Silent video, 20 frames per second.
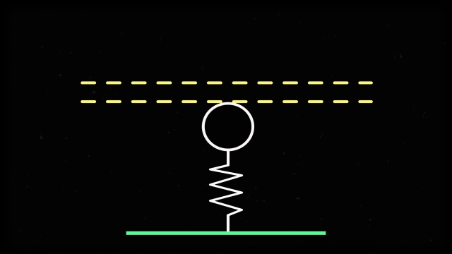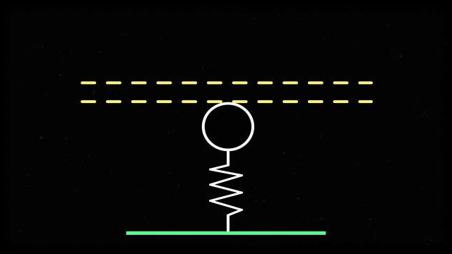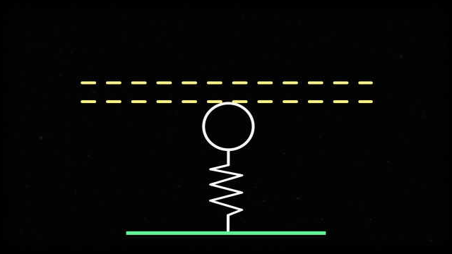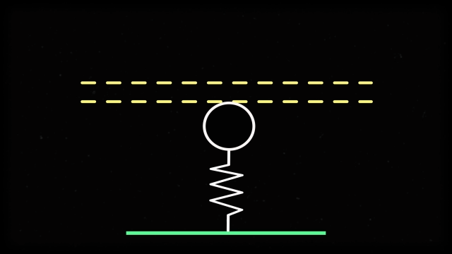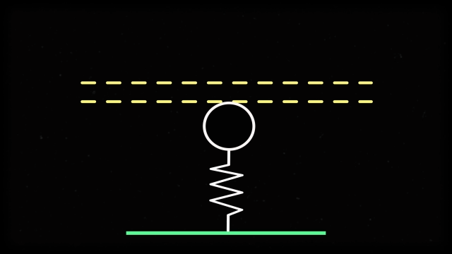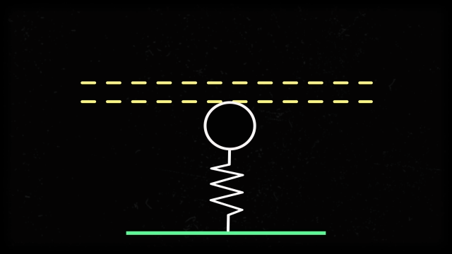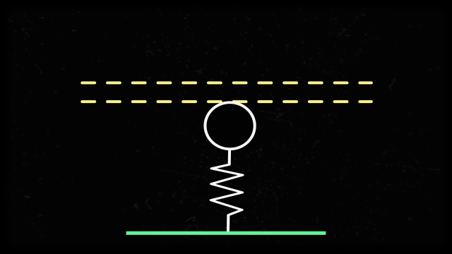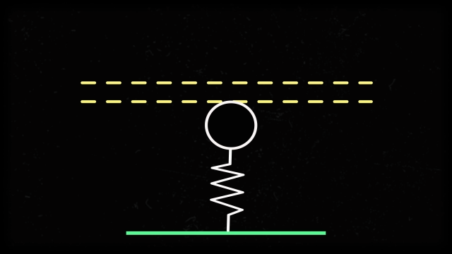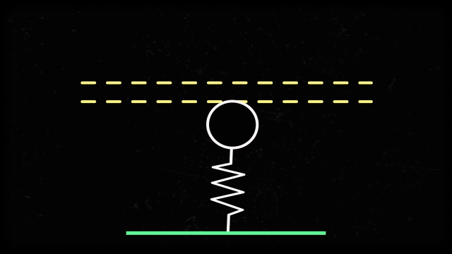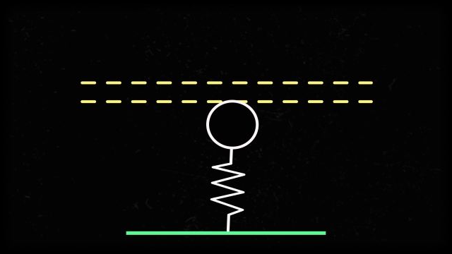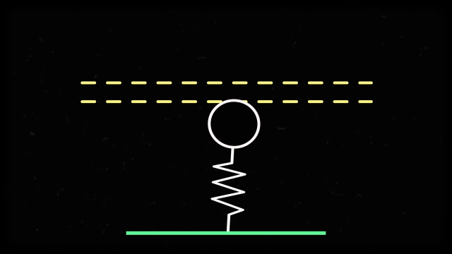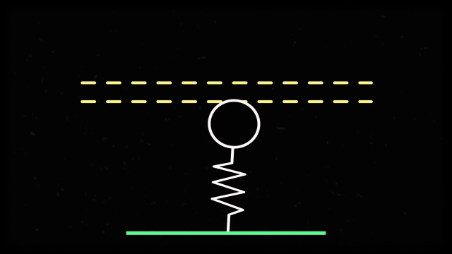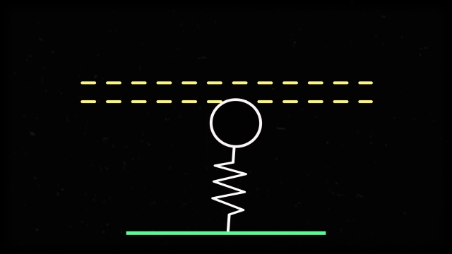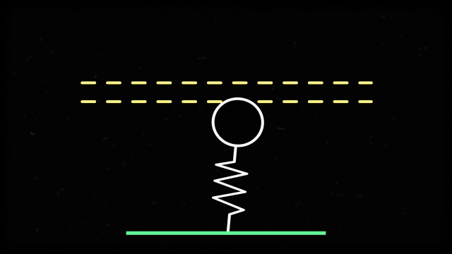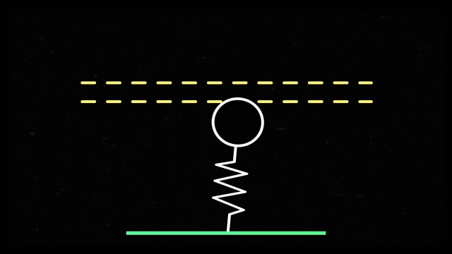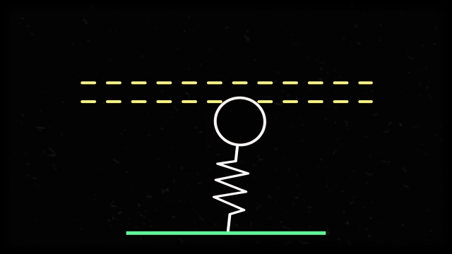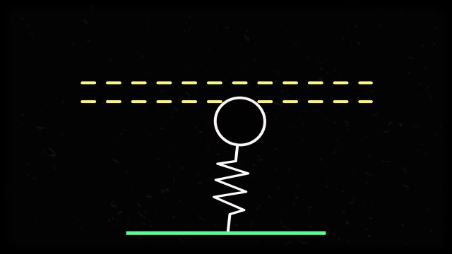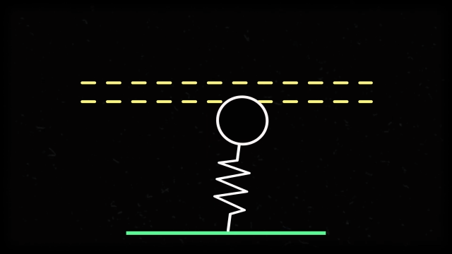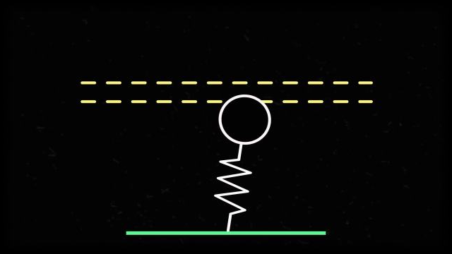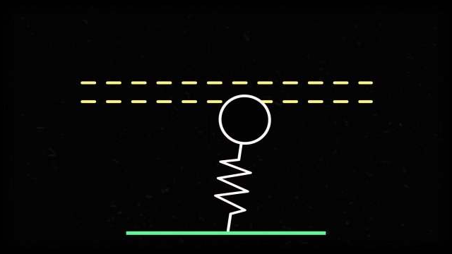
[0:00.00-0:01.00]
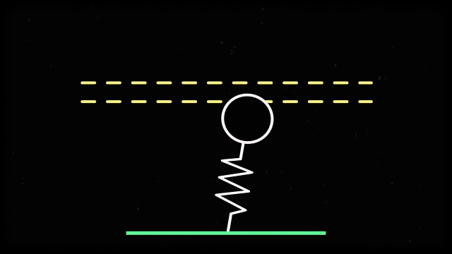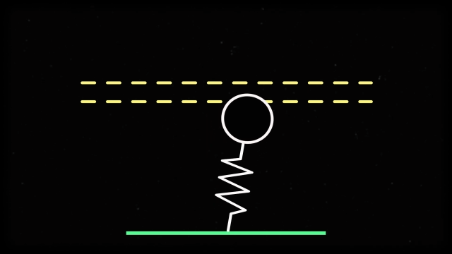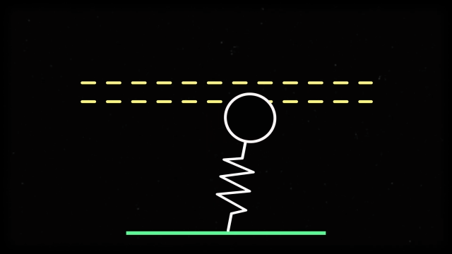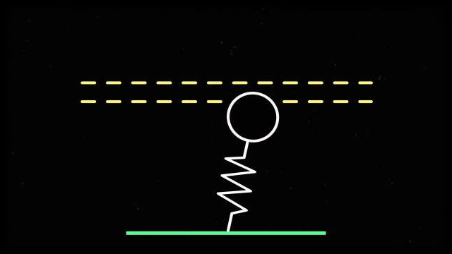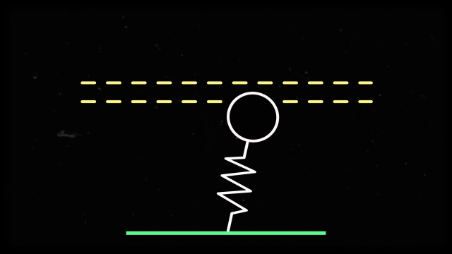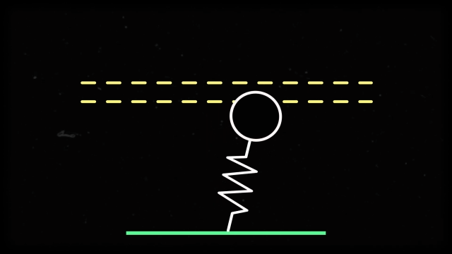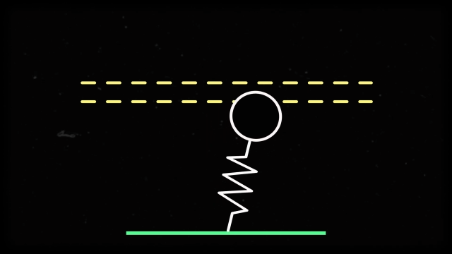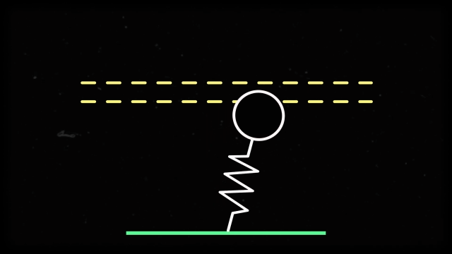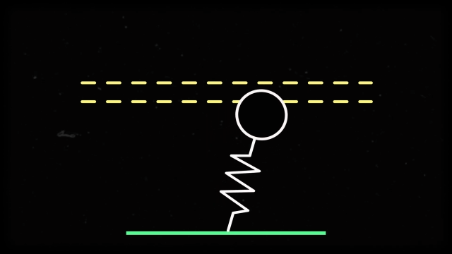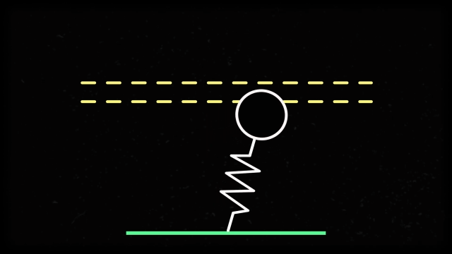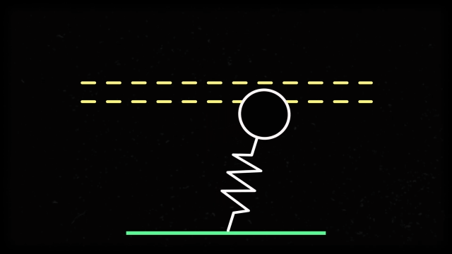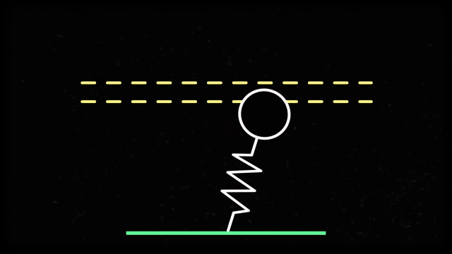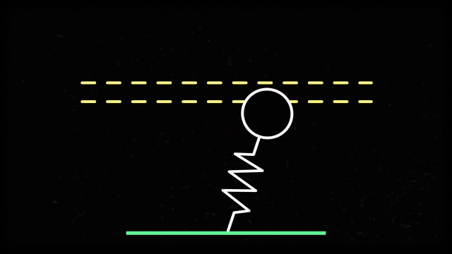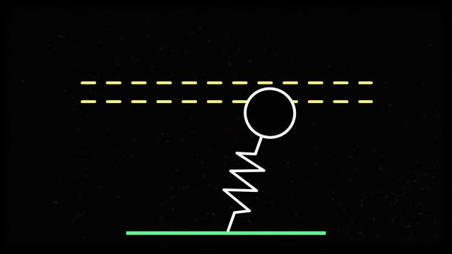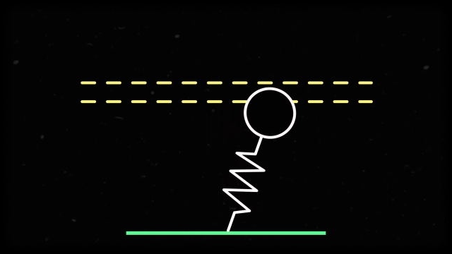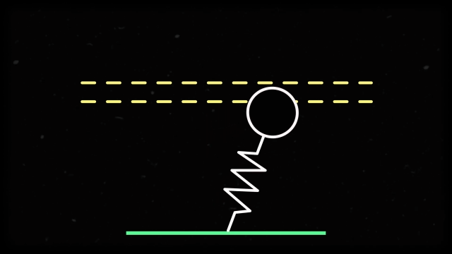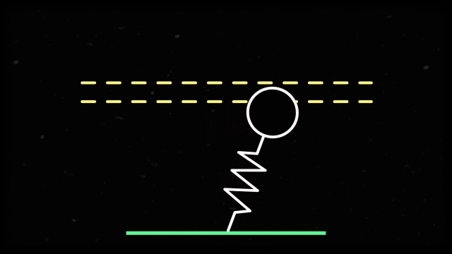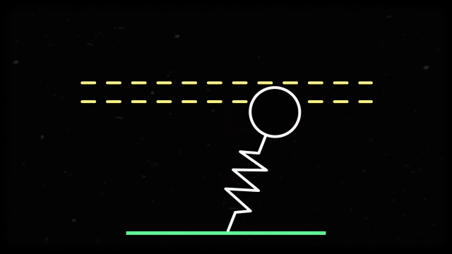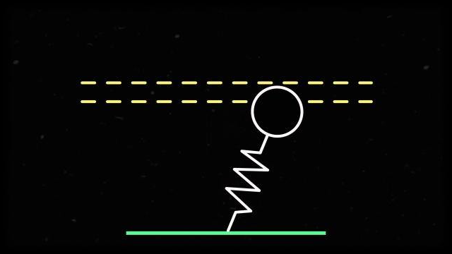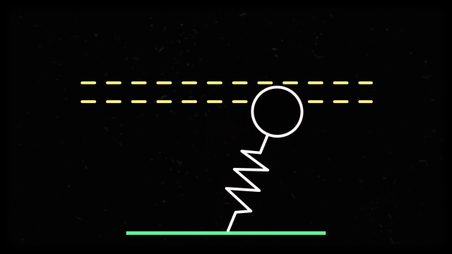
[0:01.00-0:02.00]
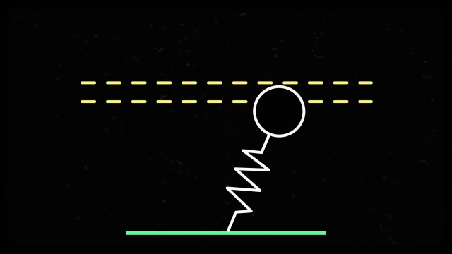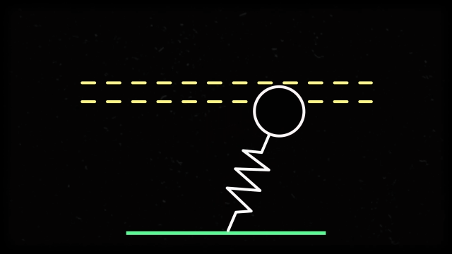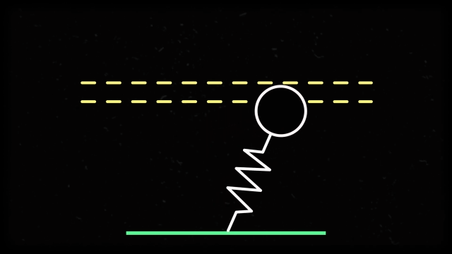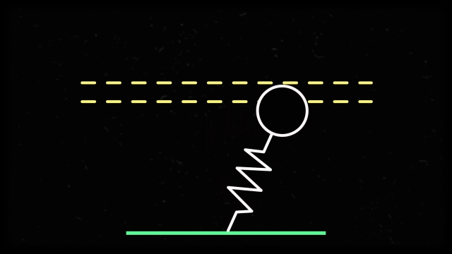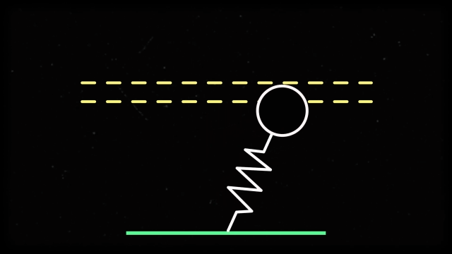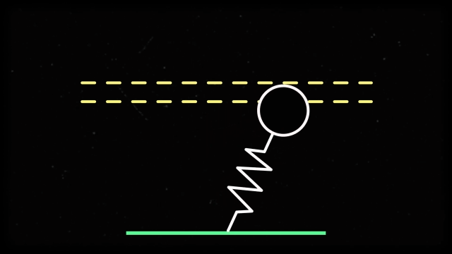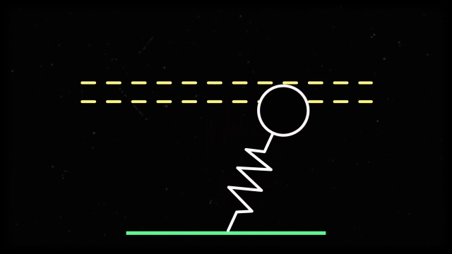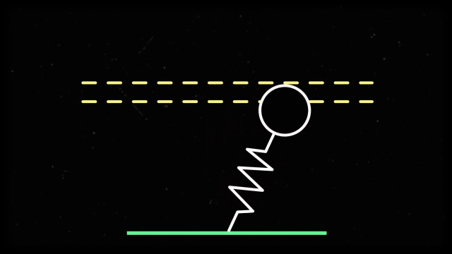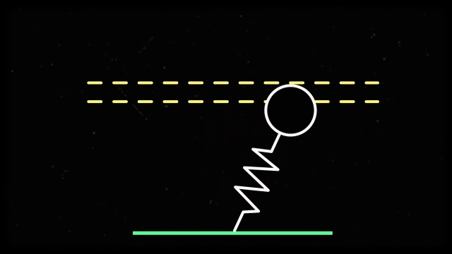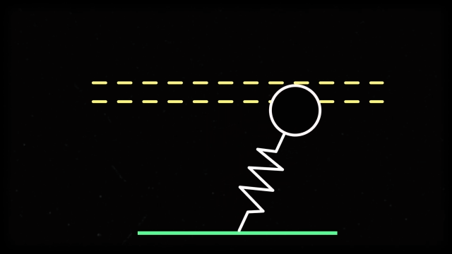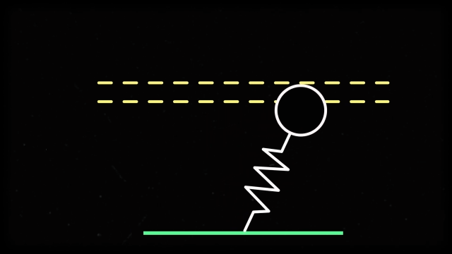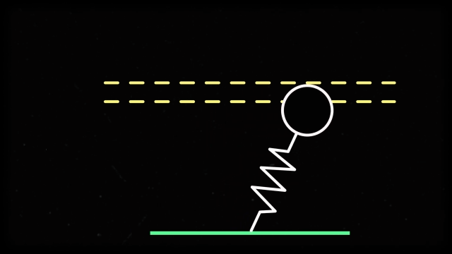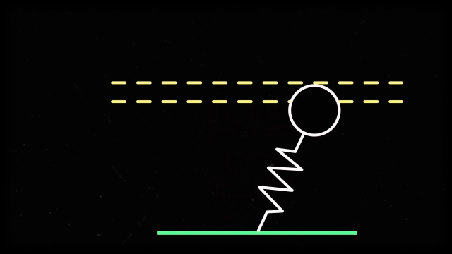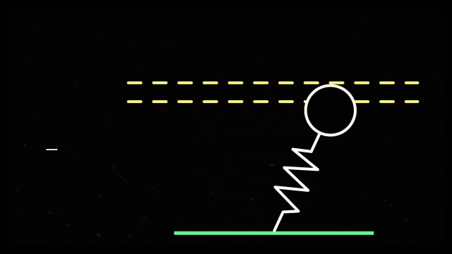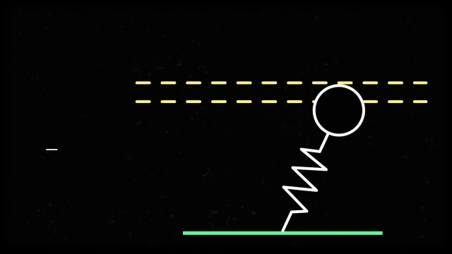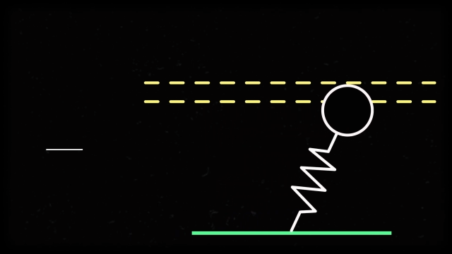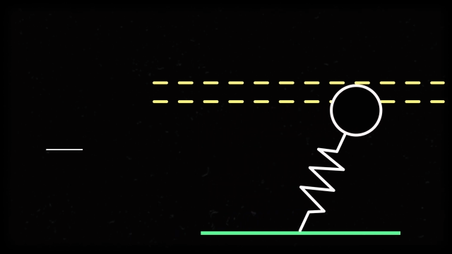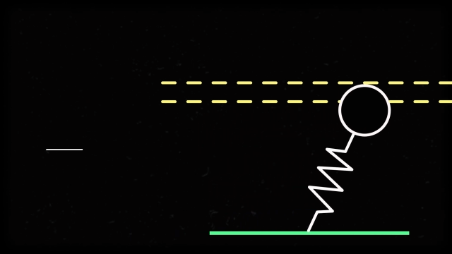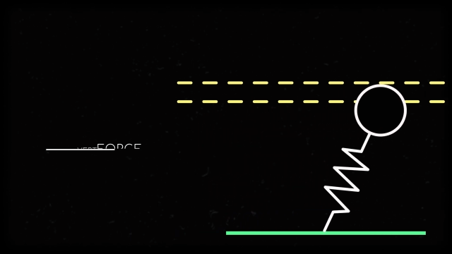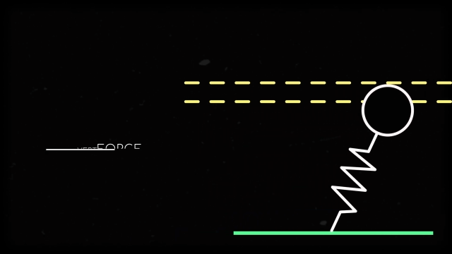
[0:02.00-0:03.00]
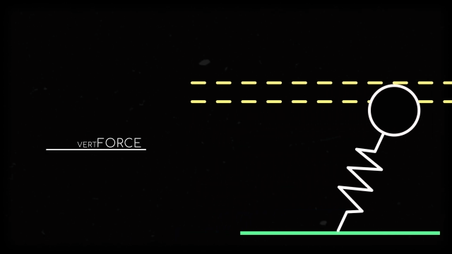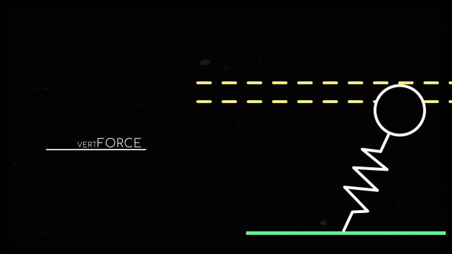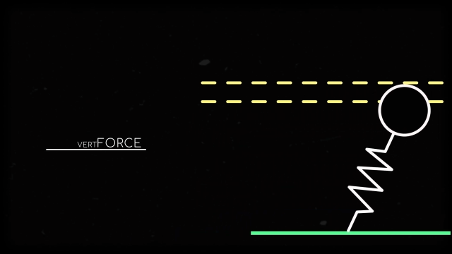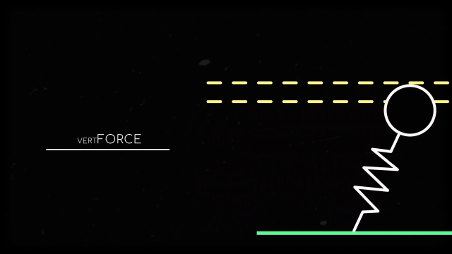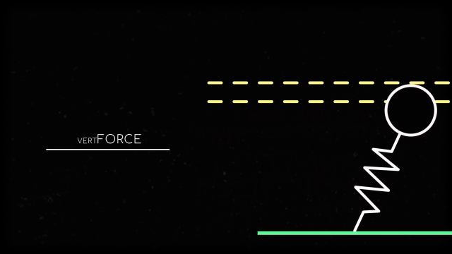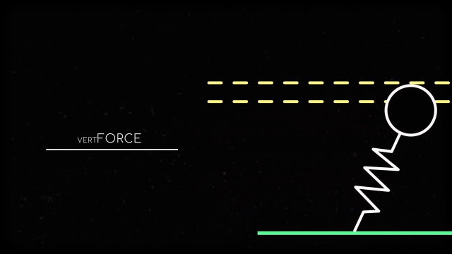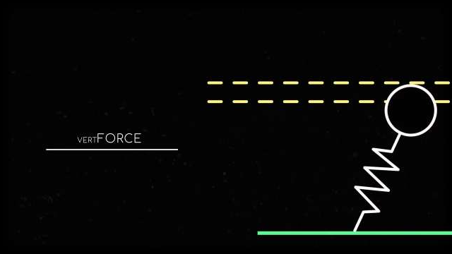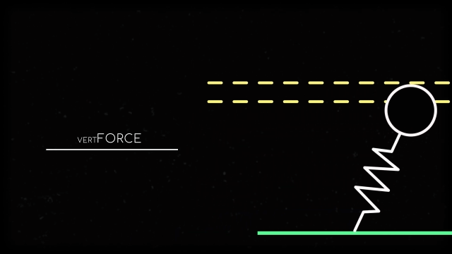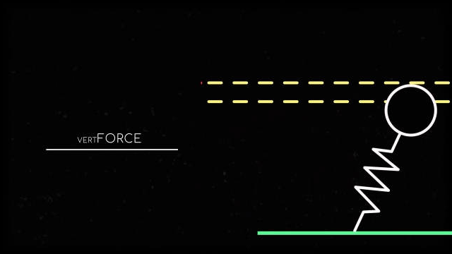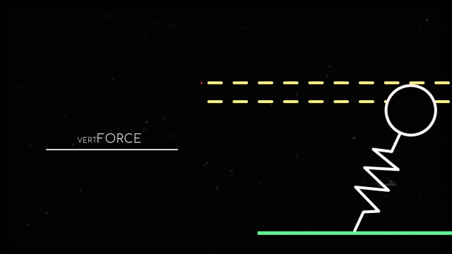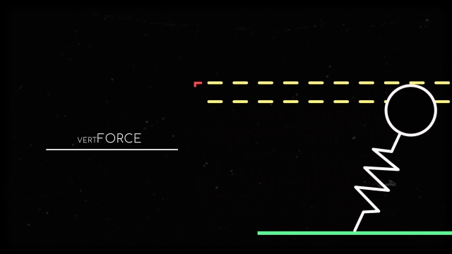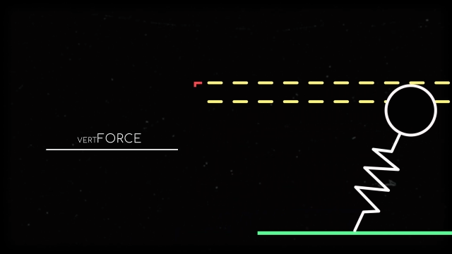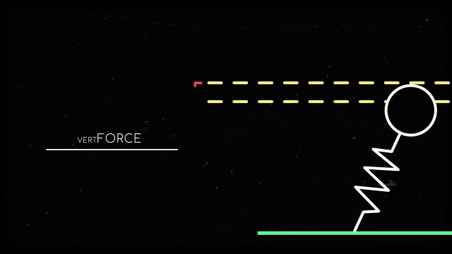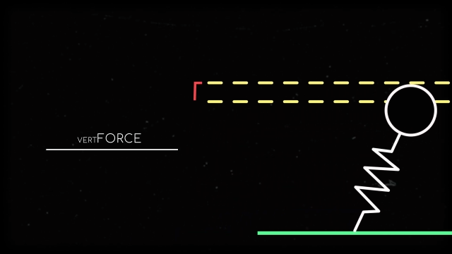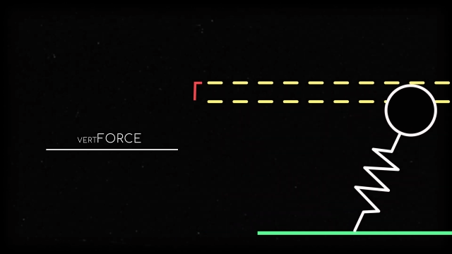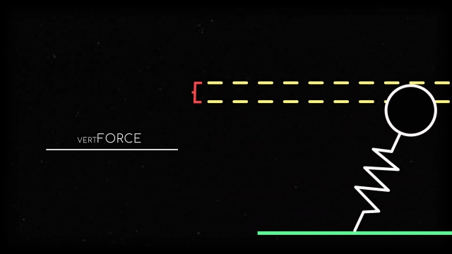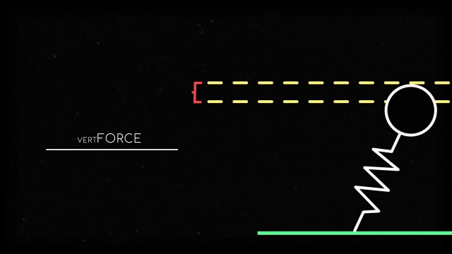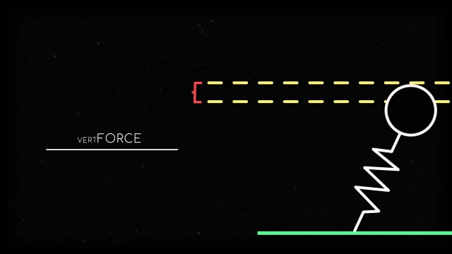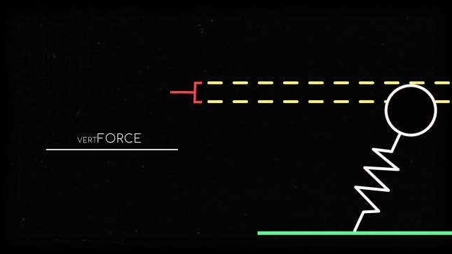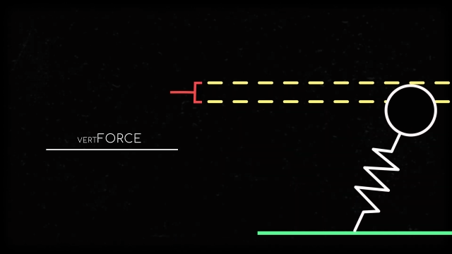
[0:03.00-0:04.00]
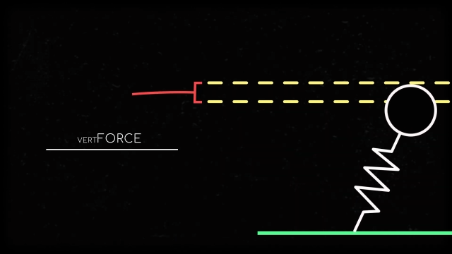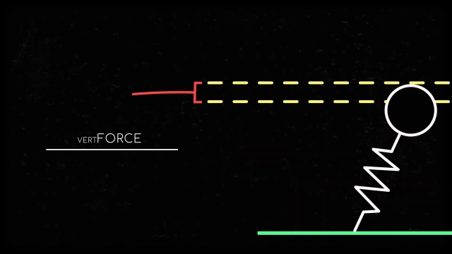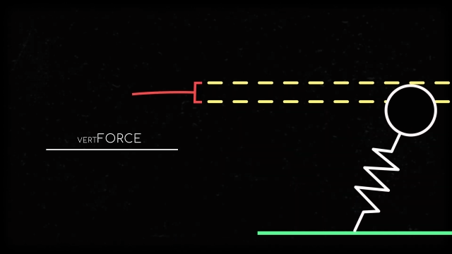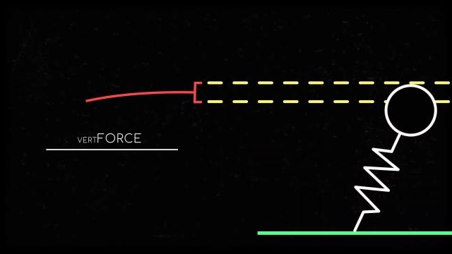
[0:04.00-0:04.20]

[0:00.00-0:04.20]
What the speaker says: No face is visible, so there are no lips to read.